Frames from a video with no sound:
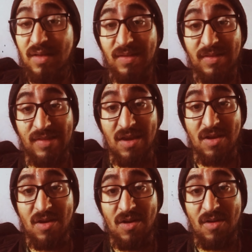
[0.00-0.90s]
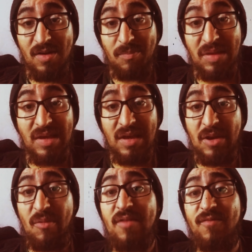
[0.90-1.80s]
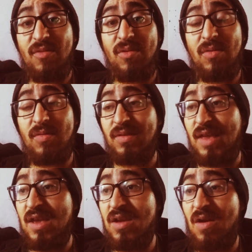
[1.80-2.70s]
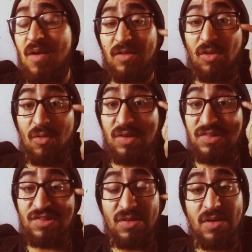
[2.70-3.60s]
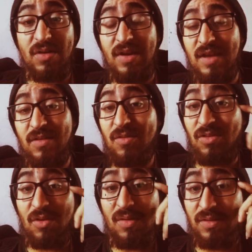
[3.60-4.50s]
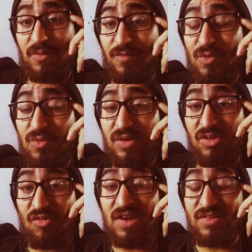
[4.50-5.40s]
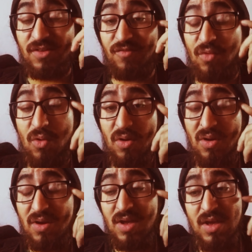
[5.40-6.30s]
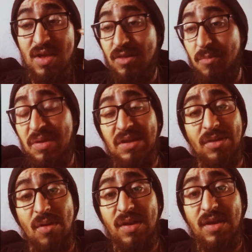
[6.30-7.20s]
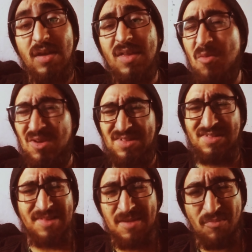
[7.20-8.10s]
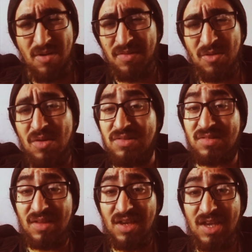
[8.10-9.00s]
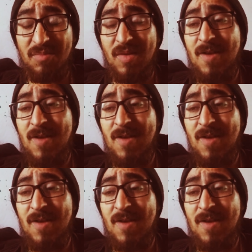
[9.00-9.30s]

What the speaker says: They are being ungrateful. They are throwing shit out, like they're throwing their food and trash on the floor. They're being dirty. They want to sleep wherever they want to sleep.